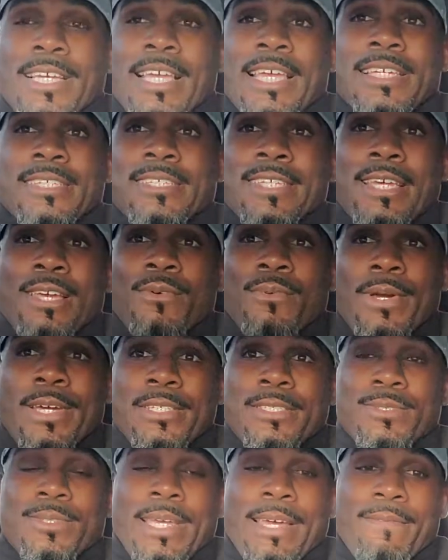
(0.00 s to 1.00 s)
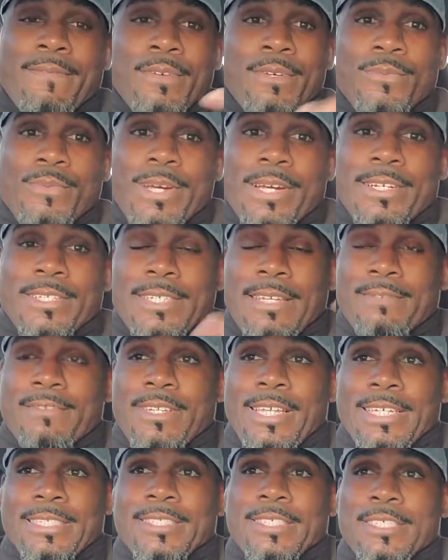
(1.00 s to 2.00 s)
I guess they erased that from the records
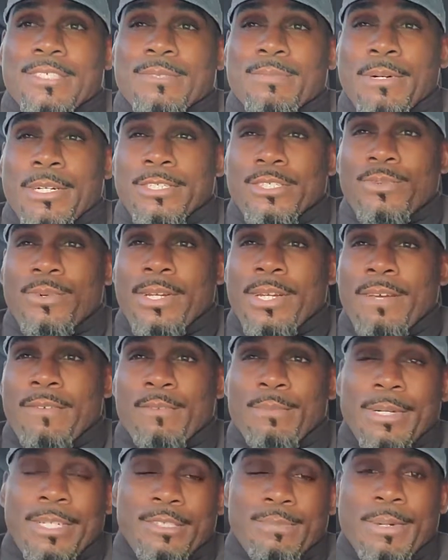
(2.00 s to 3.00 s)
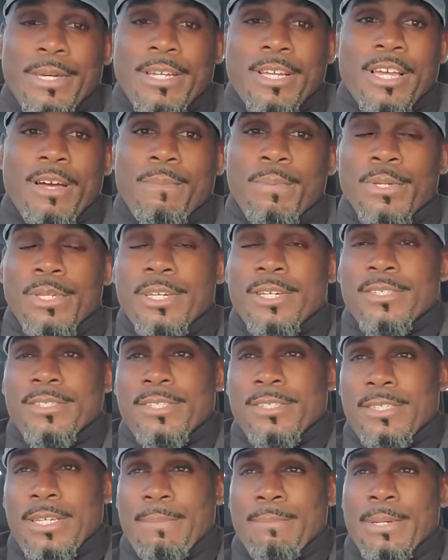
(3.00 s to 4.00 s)
after like six months or whatever. But it's been a couple years
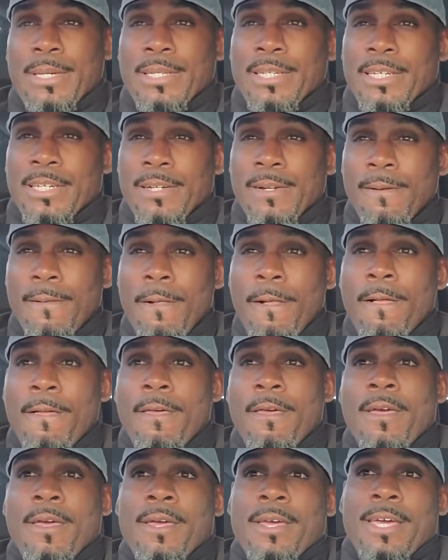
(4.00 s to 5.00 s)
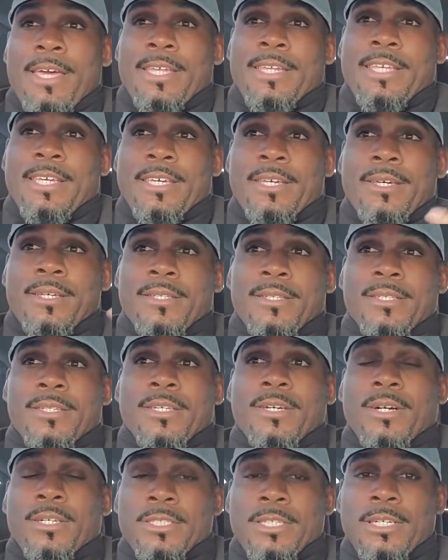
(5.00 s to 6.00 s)
since I've been there. And
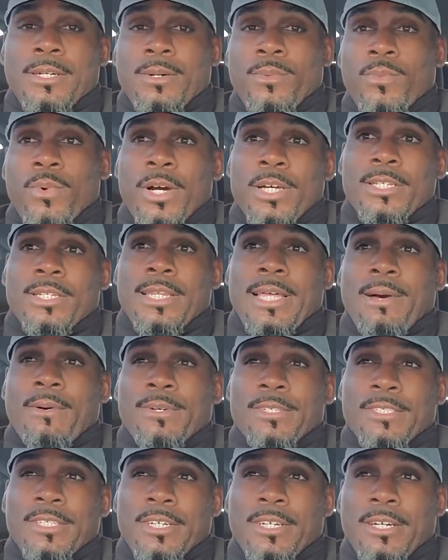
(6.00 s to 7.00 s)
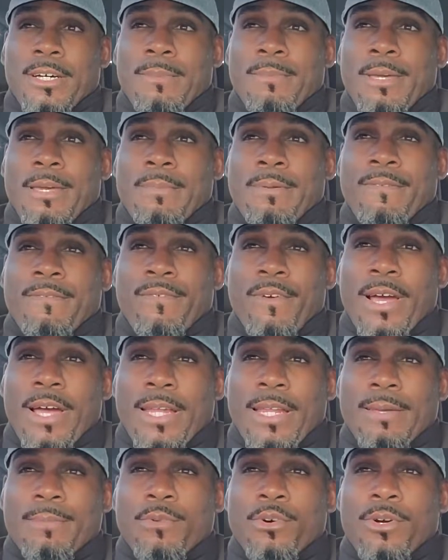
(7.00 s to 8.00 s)
then the one that was uh, maybe
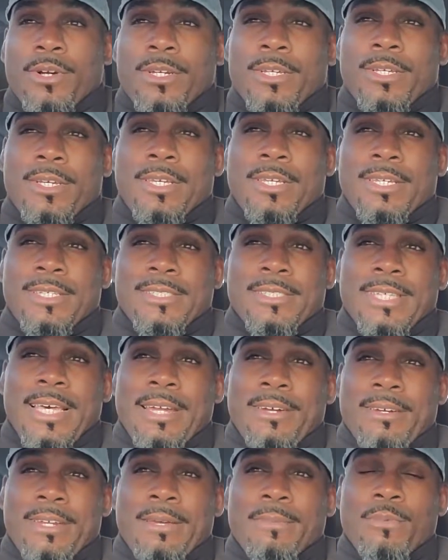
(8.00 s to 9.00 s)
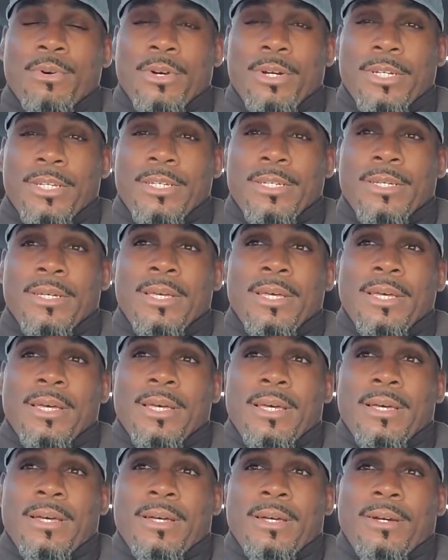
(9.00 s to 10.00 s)
Friday morning, and then Saturday
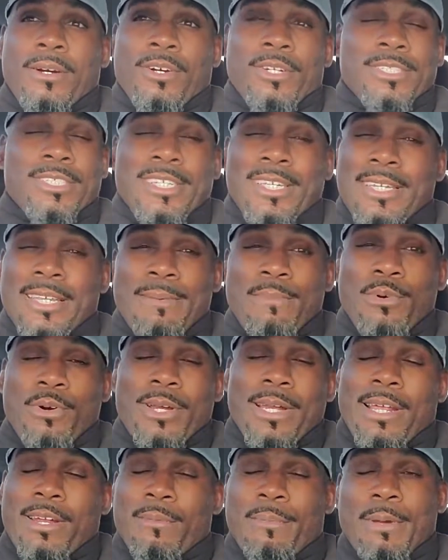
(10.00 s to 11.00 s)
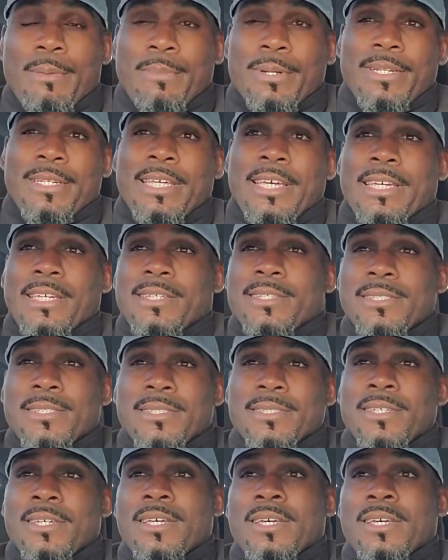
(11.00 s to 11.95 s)
morning or Sunday morning. I don't remember the days.